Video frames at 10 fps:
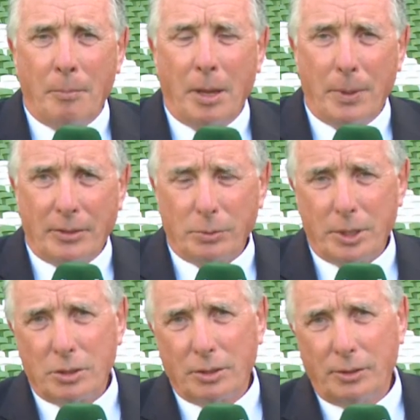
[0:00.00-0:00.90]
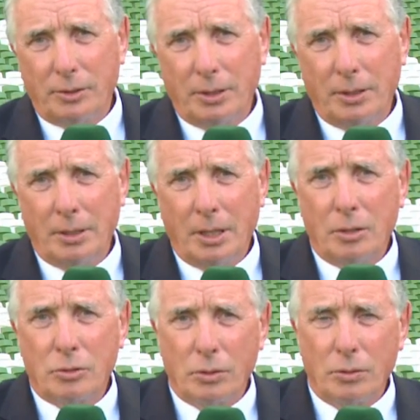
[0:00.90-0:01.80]
My best wishes
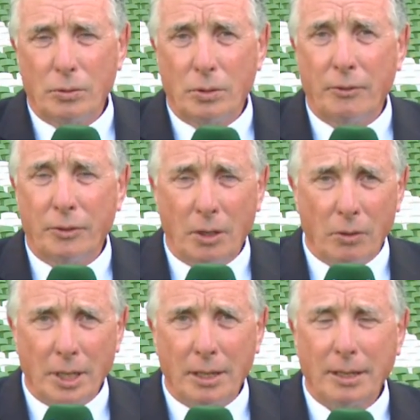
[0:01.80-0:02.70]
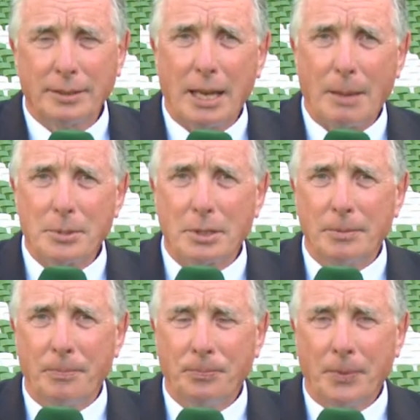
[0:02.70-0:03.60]
to Fiona as
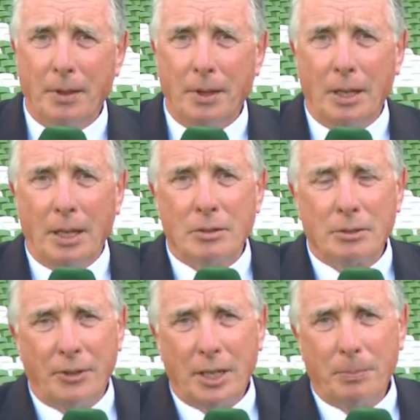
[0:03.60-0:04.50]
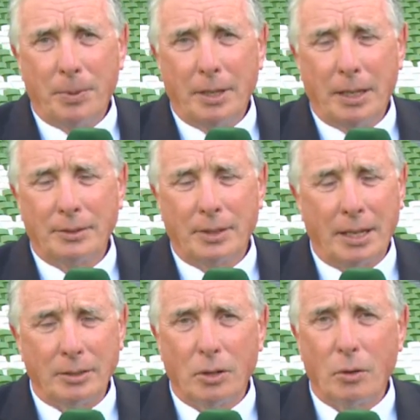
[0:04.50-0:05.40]
captain, to Philip as the
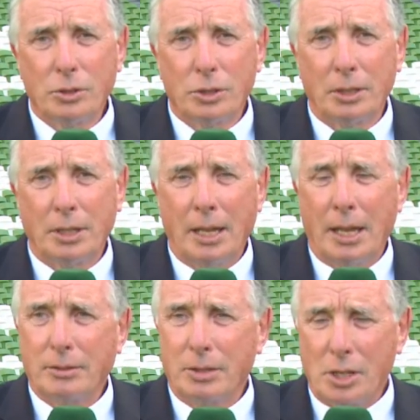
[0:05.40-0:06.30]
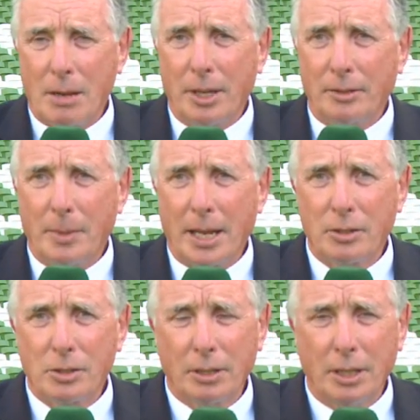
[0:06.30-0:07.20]
head coach, and to Gemma as
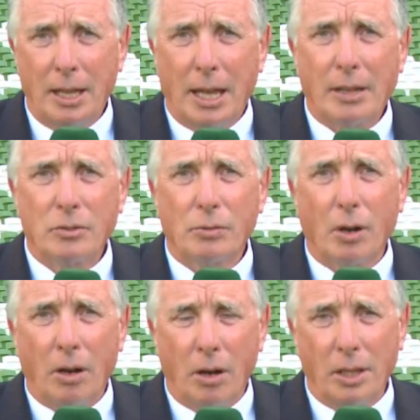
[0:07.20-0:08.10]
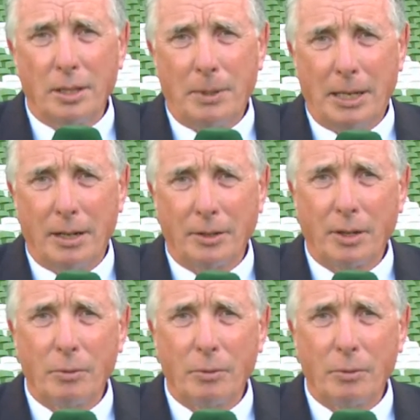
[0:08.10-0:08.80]
manager, and to all the players.